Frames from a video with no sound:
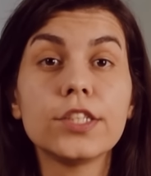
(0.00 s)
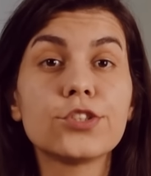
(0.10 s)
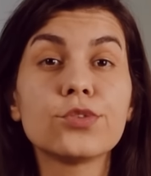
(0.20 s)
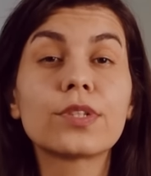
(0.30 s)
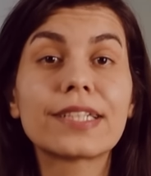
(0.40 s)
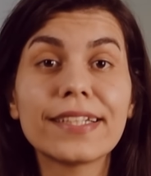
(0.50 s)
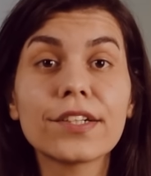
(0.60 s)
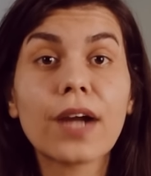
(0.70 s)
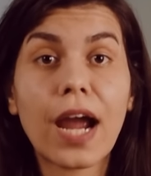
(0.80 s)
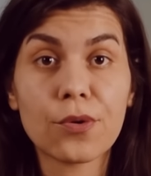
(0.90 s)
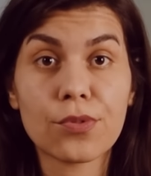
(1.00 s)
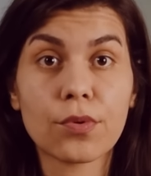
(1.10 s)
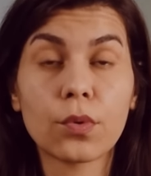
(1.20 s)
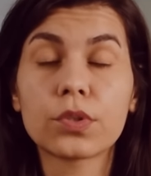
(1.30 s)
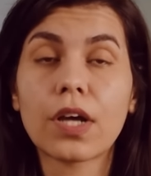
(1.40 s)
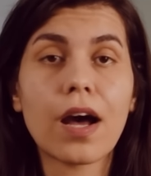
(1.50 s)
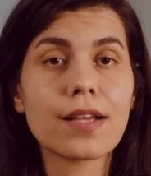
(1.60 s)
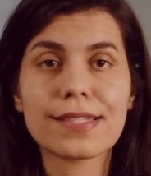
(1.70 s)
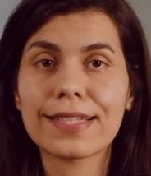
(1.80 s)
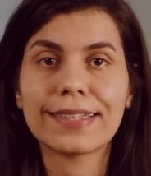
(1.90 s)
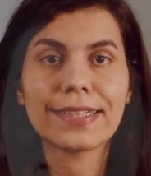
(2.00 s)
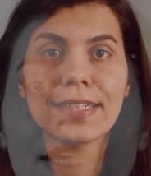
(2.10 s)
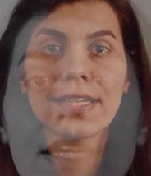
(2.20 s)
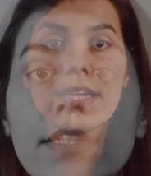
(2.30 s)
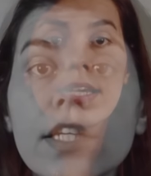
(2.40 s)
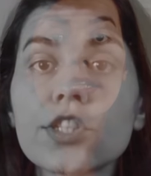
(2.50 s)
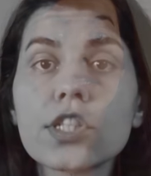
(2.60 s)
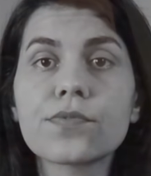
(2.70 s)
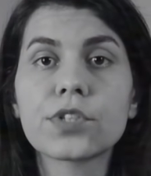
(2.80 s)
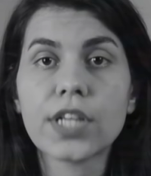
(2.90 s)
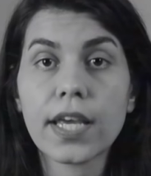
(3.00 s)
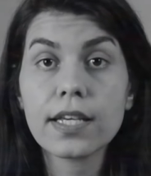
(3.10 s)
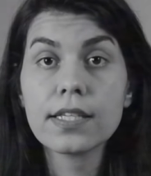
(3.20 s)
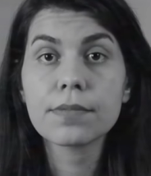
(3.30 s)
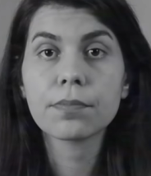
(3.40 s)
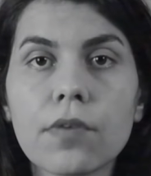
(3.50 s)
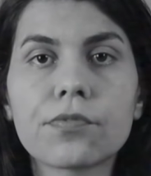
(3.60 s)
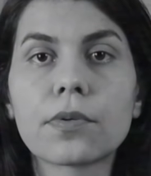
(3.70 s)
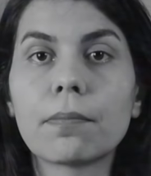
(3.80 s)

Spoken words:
to clear our throat constantly. Not just for days, but for